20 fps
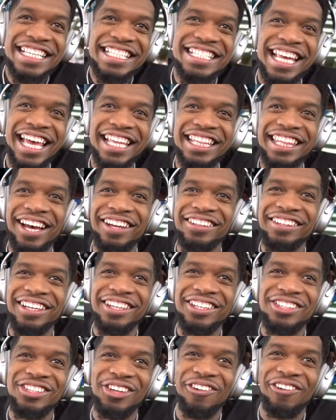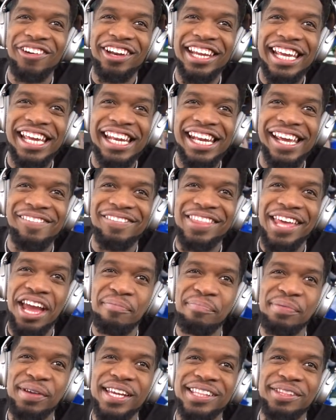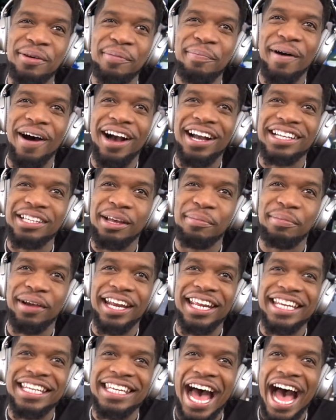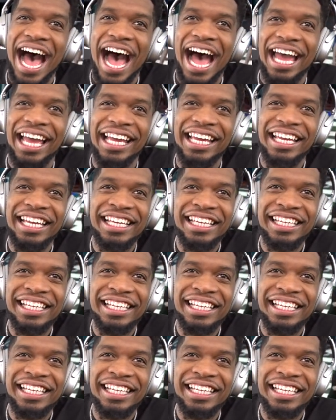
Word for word: Seth out there doing it. If they beat the Bucks, I'm gonna die.